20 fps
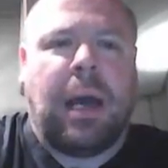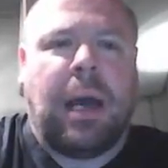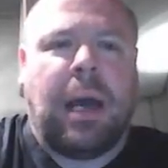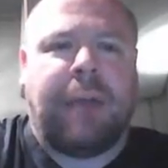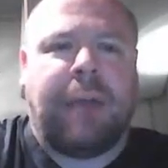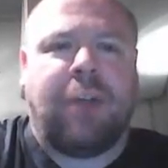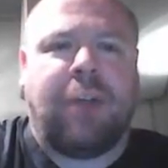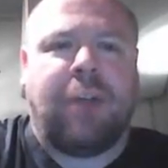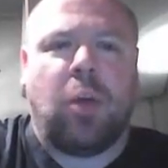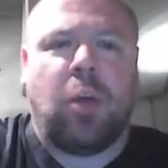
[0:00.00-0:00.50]
I
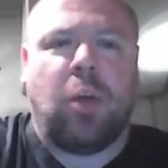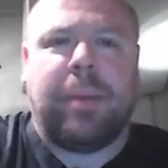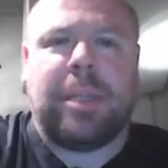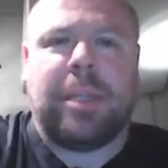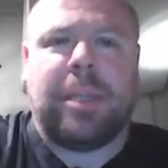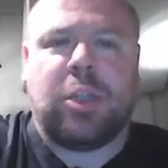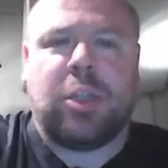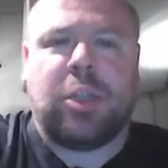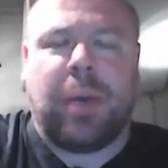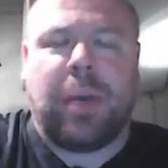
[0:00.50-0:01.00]
follow him
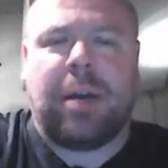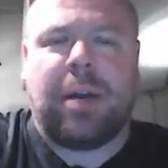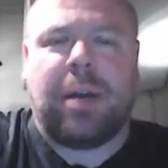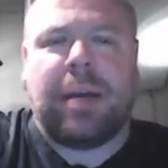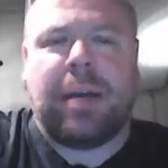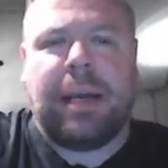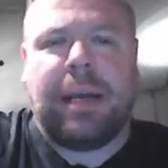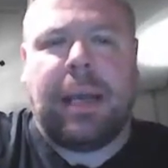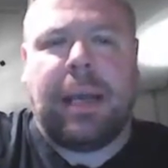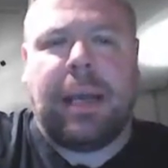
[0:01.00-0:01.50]
on Twitter.
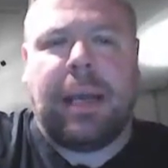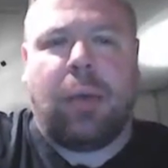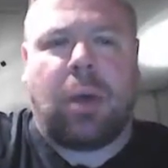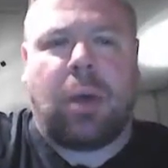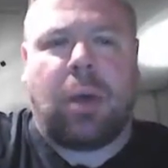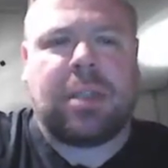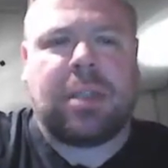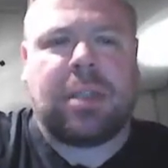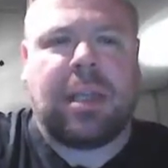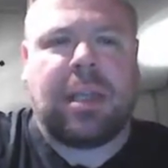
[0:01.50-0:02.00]
He
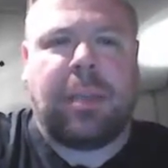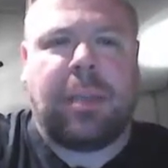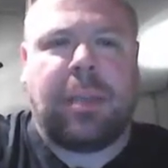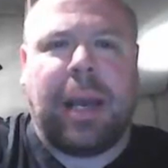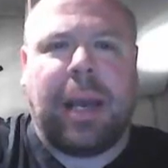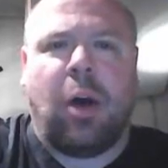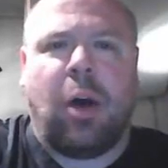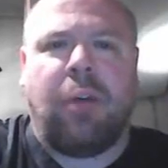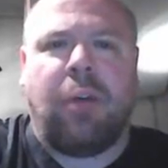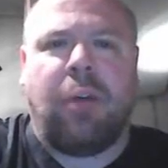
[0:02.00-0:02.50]
works at the
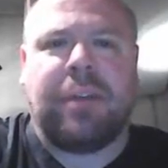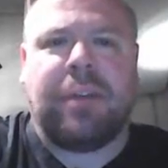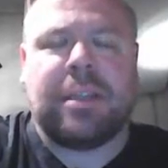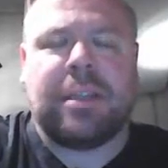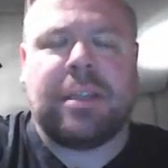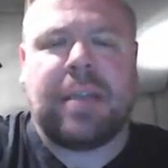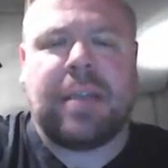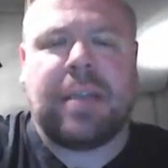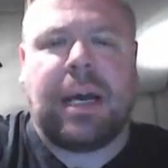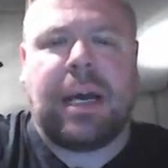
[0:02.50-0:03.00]
Met
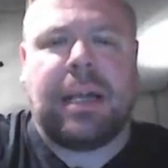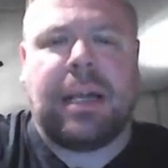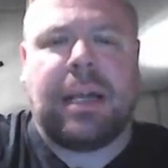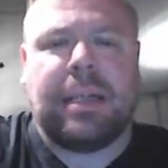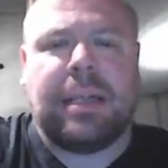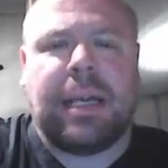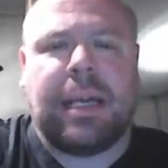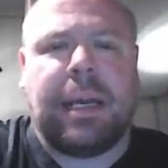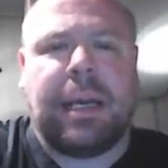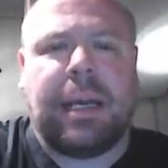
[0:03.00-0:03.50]
office,
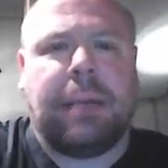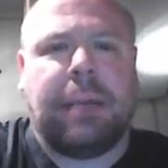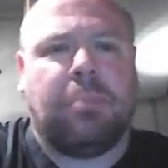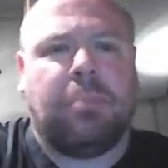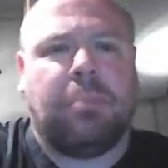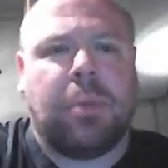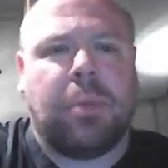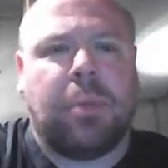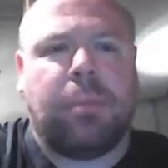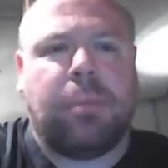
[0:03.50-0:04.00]
and
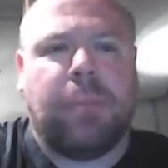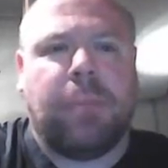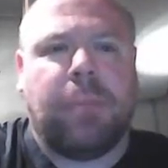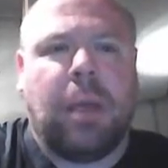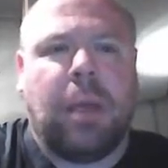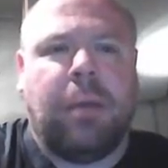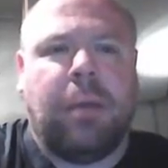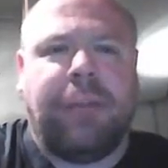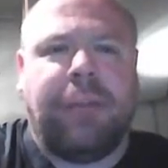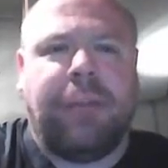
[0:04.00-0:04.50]

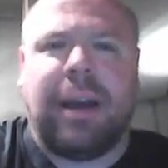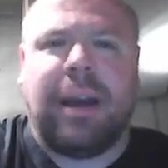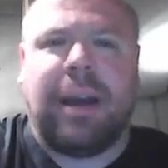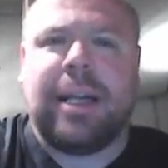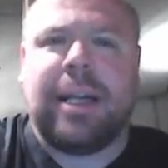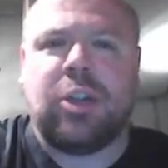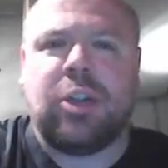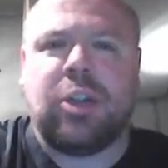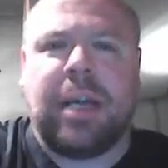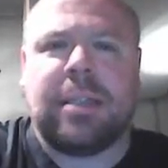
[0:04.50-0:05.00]
very
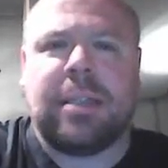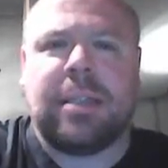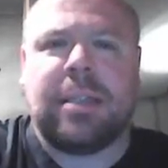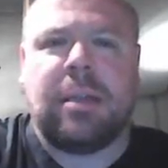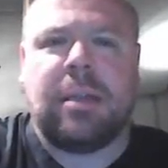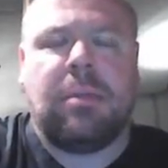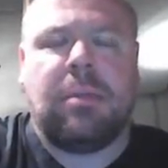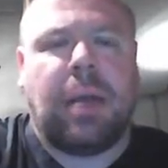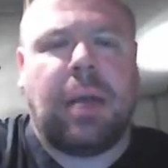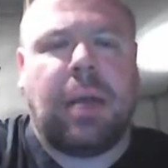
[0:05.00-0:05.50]

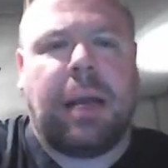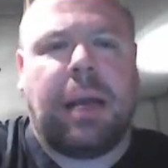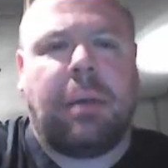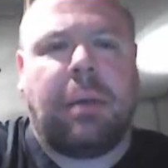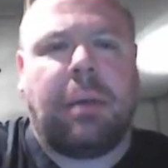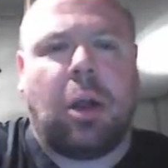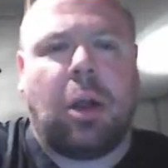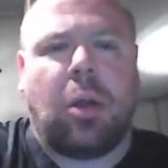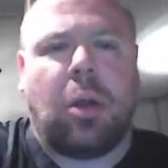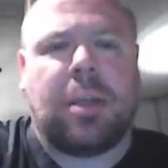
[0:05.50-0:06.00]
interesting,
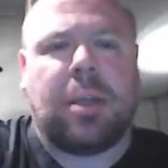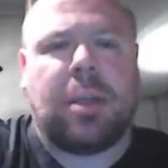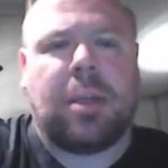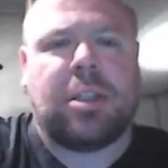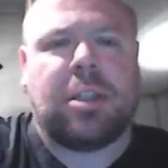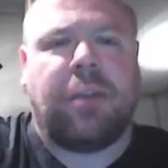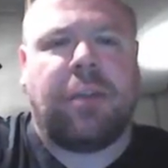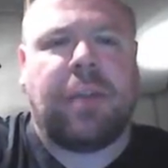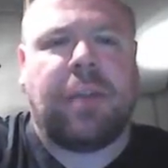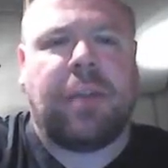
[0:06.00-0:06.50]
a lot of the
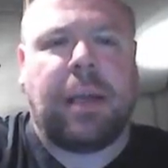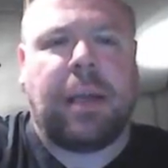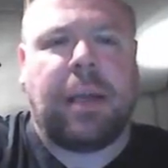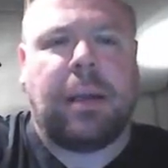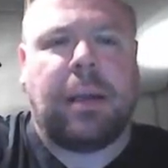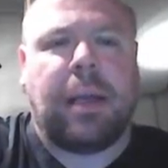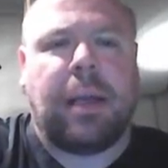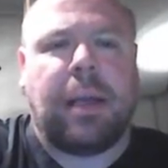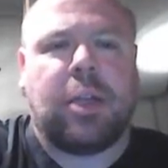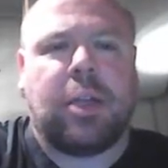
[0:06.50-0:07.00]
stuff that
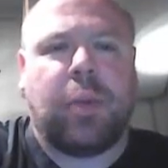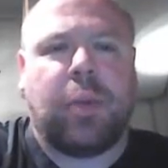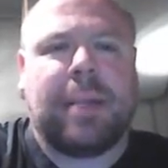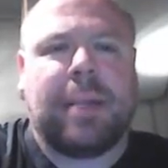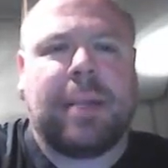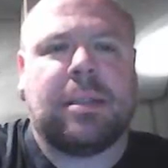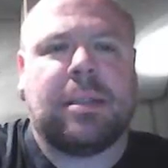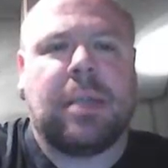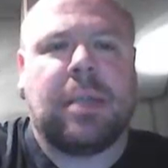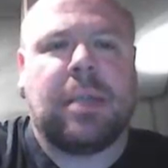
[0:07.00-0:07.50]
he
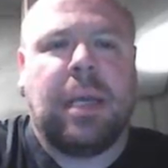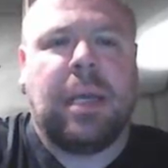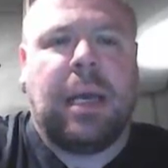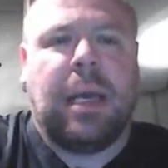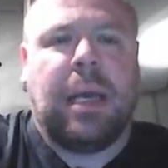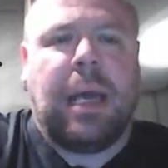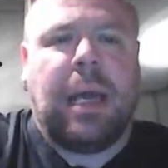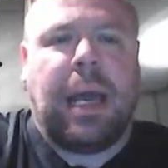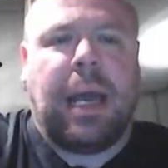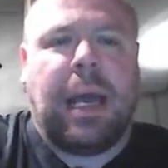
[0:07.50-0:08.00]
tweets.
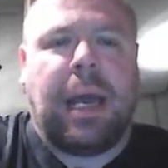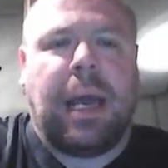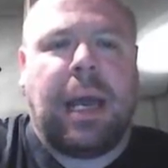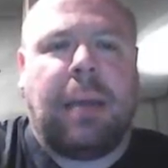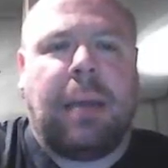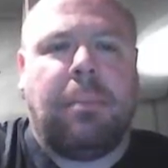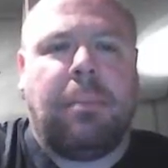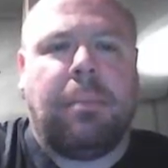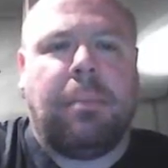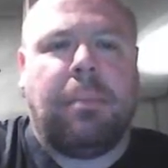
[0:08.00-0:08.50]

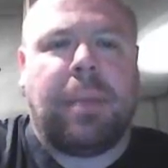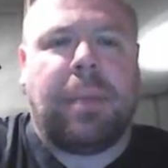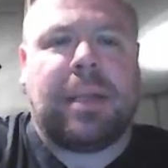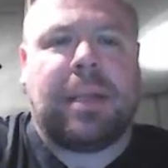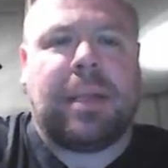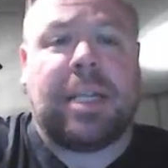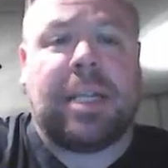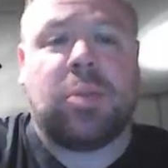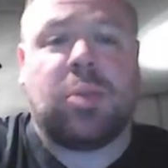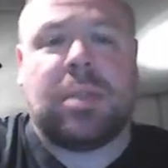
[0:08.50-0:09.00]

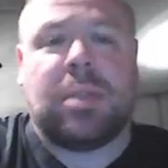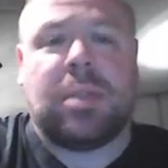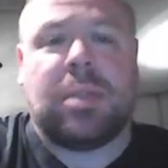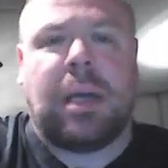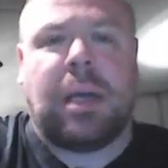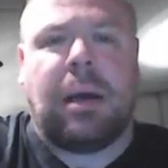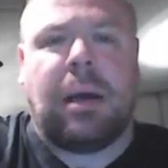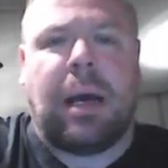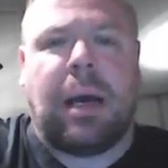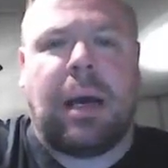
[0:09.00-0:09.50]
But this was
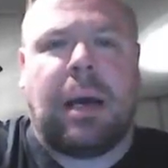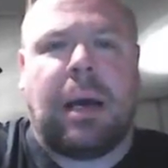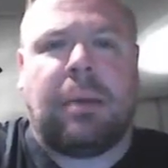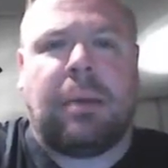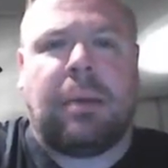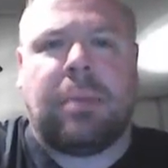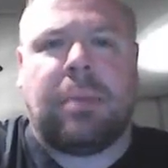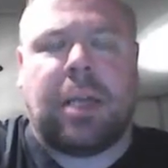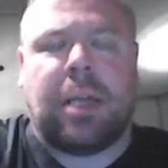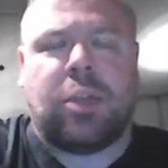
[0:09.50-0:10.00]

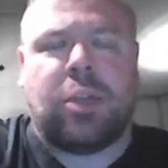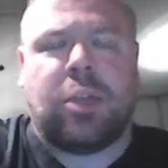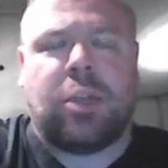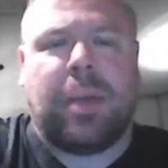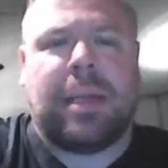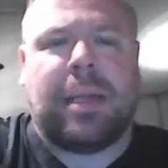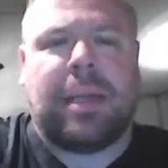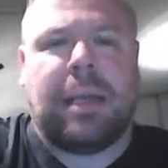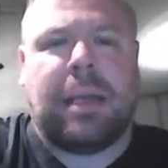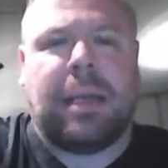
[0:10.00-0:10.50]
a
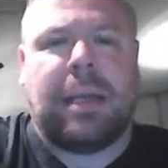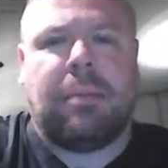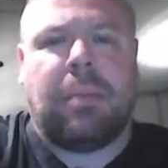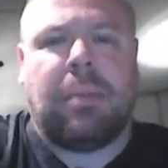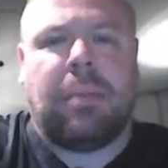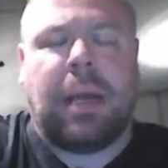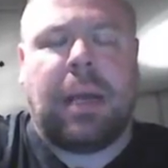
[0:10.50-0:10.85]
tweet that